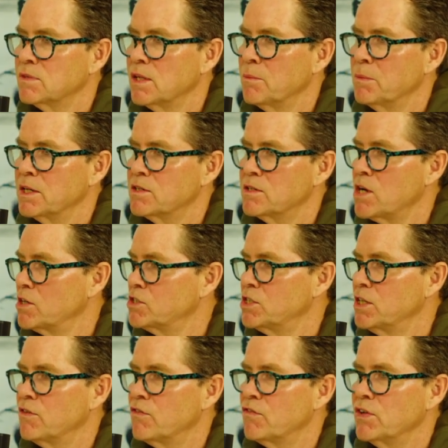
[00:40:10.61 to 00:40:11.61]
Let me
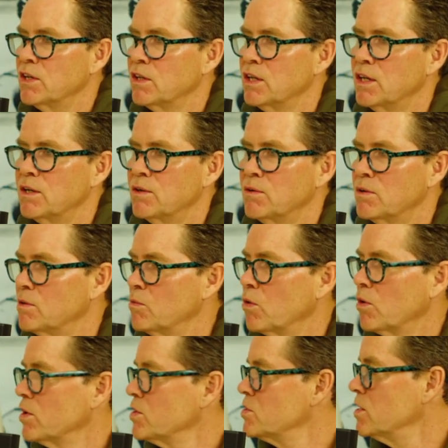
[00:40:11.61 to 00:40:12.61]
touch it, feel it. Yeah.
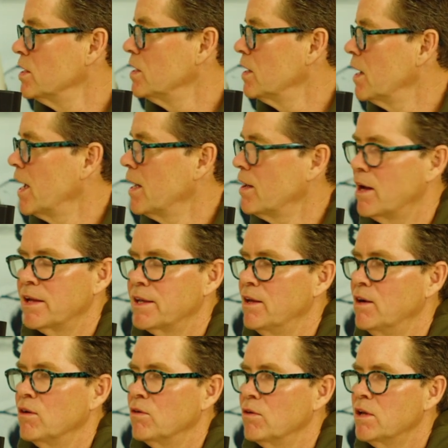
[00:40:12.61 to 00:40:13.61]
Where is it? I, I
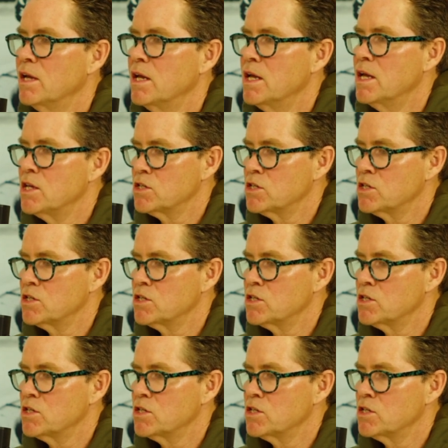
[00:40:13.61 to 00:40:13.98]
you know. Yeah.